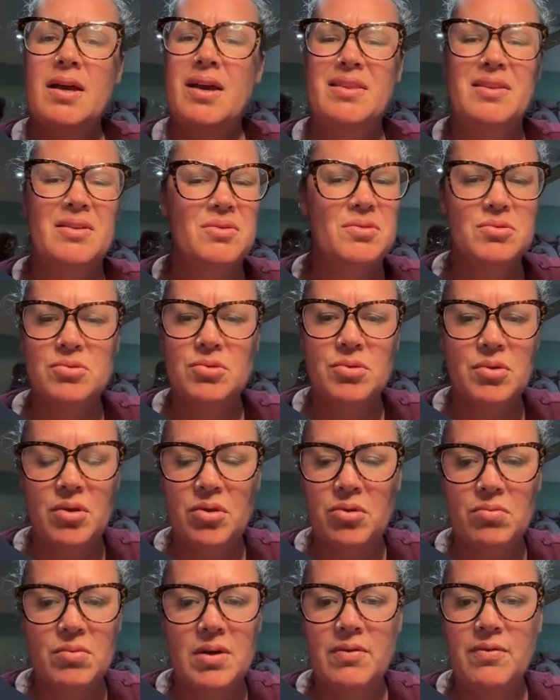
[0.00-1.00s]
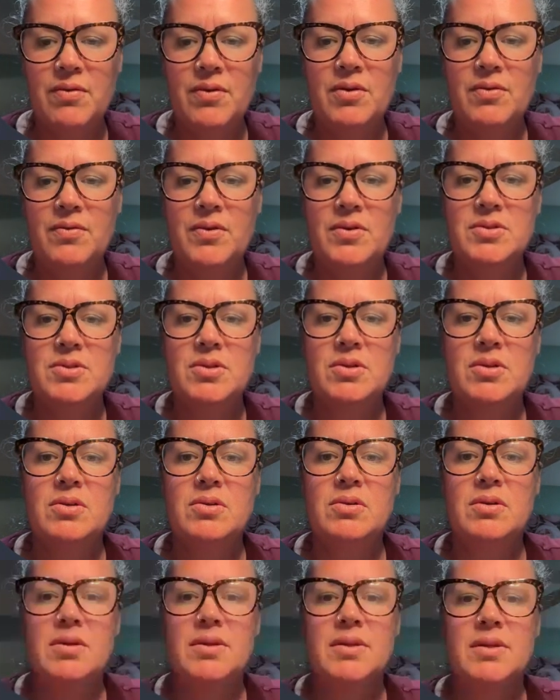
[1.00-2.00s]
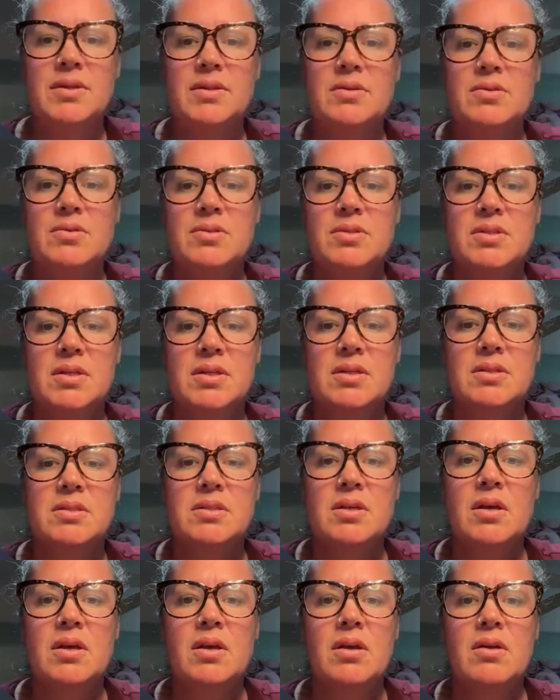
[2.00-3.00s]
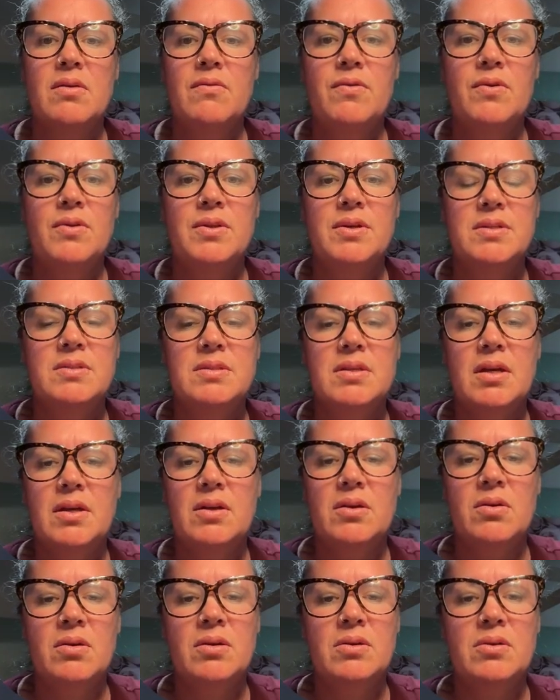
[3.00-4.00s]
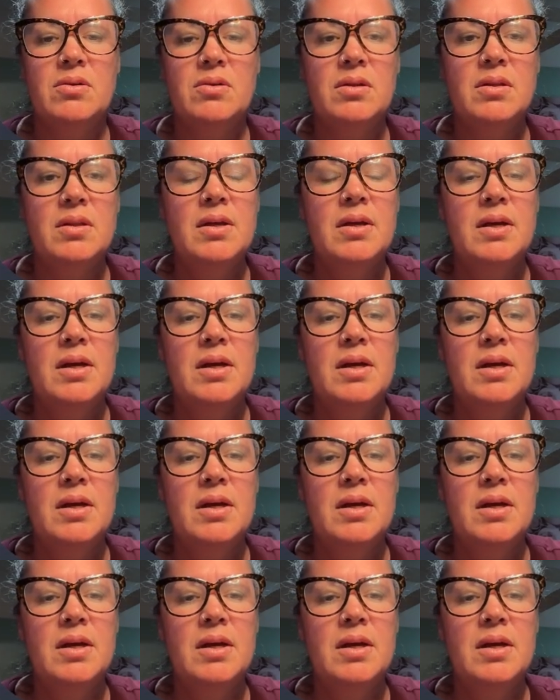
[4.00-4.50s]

I think there's only 3 for the first article, and then there's 6 for the second article.